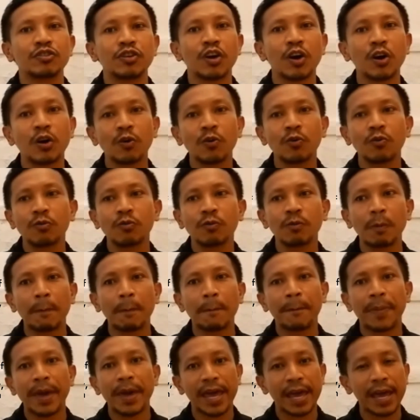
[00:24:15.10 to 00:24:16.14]

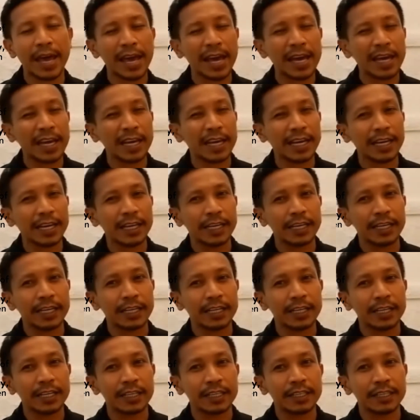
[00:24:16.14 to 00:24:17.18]
No pay
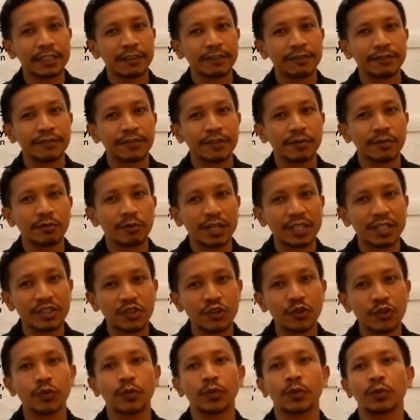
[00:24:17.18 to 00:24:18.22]

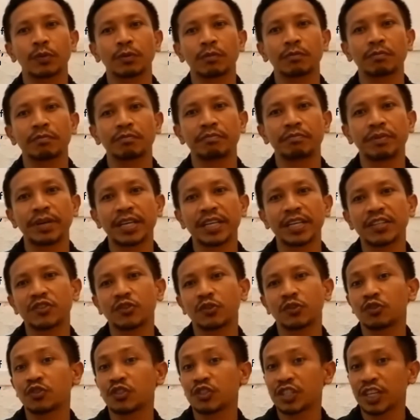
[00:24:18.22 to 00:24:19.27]
differential
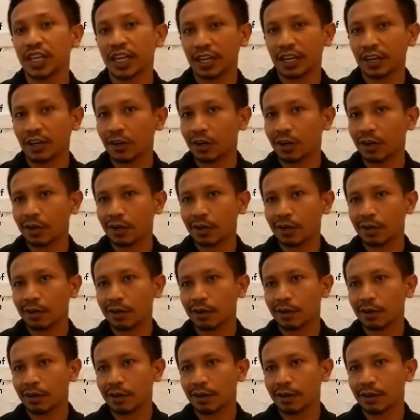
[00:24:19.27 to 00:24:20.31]
based on gender.
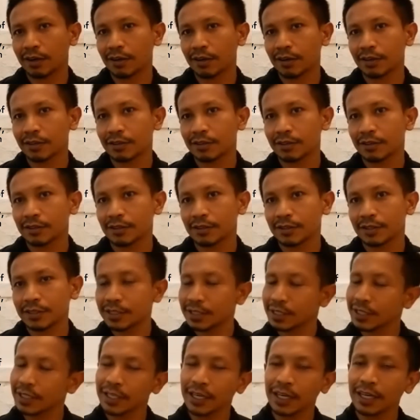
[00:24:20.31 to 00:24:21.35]

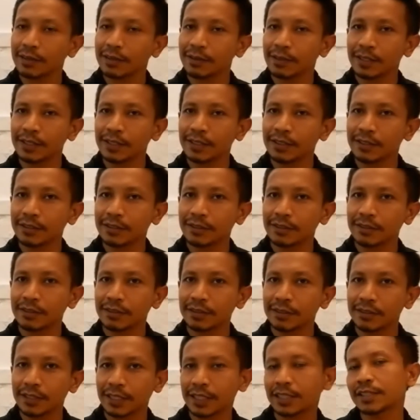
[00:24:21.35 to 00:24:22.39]
See that one?
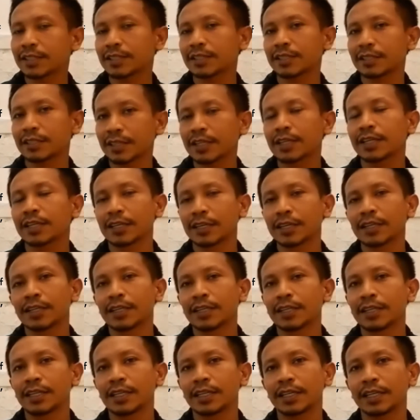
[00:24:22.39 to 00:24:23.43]
That's
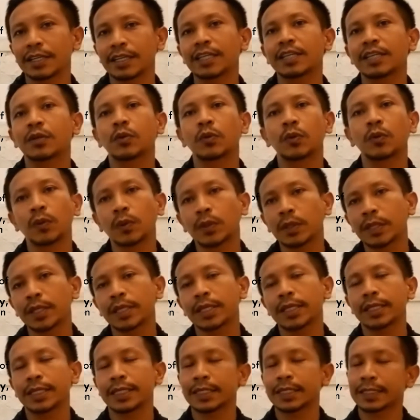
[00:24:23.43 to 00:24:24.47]
the
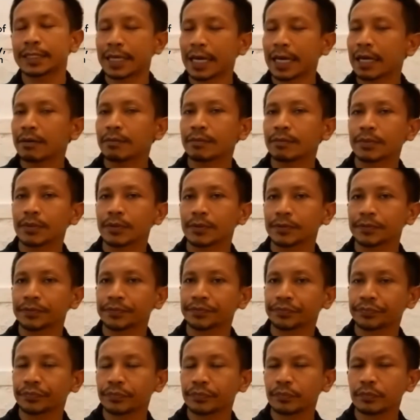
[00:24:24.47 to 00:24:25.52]
equality in
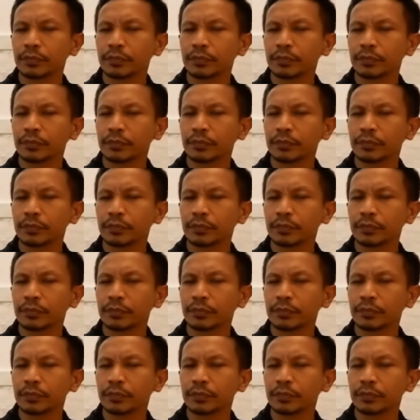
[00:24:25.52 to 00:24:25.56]
example.